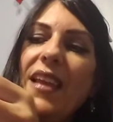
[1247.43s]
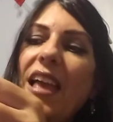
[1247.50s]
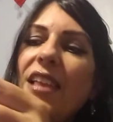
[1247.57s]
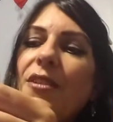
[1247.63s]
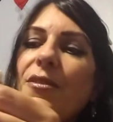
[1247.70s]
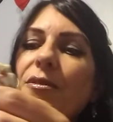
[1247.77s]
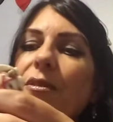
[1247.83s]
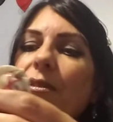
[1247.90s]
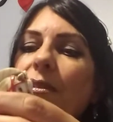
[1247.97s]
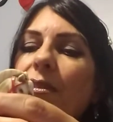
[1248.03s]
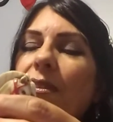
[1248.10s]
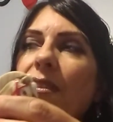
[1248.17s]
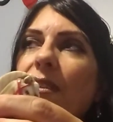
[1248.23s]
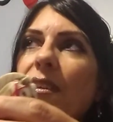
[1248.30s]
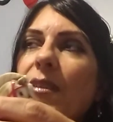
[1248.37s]
I don't,
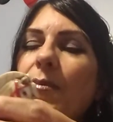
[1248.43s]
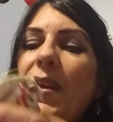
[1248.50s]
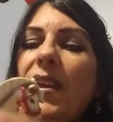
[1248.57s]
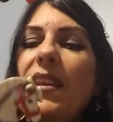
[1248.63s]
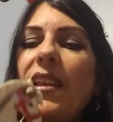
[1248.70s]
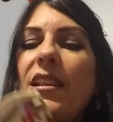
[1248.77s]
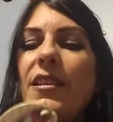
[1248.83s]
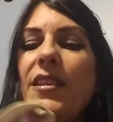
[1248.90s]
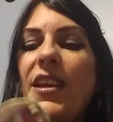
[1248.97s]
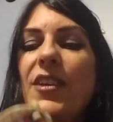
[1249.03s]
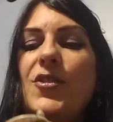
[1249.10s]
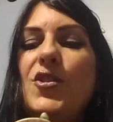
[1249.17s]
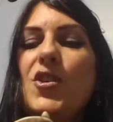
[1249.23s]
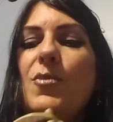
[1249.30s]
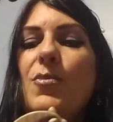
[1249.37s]
made out of
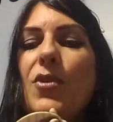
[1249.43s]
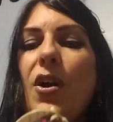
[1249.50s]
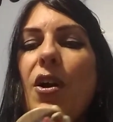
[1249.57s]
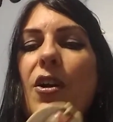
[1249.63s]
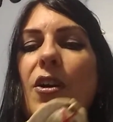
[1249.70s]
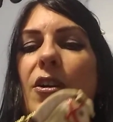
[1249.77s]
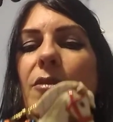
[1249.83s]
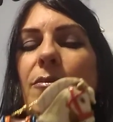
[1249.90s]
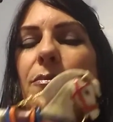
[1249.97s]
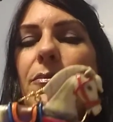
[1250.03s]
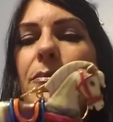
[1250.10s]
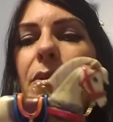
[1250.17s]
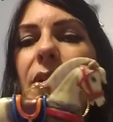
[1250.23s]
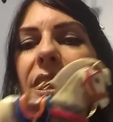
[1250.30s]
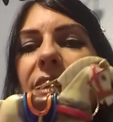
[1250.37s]
like super hard
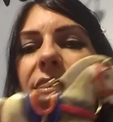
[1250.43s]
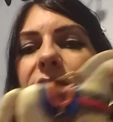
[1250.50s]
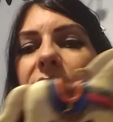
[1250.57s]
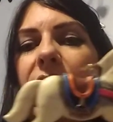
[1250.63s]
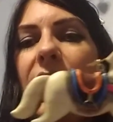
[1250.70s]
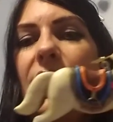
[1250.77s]
plastic.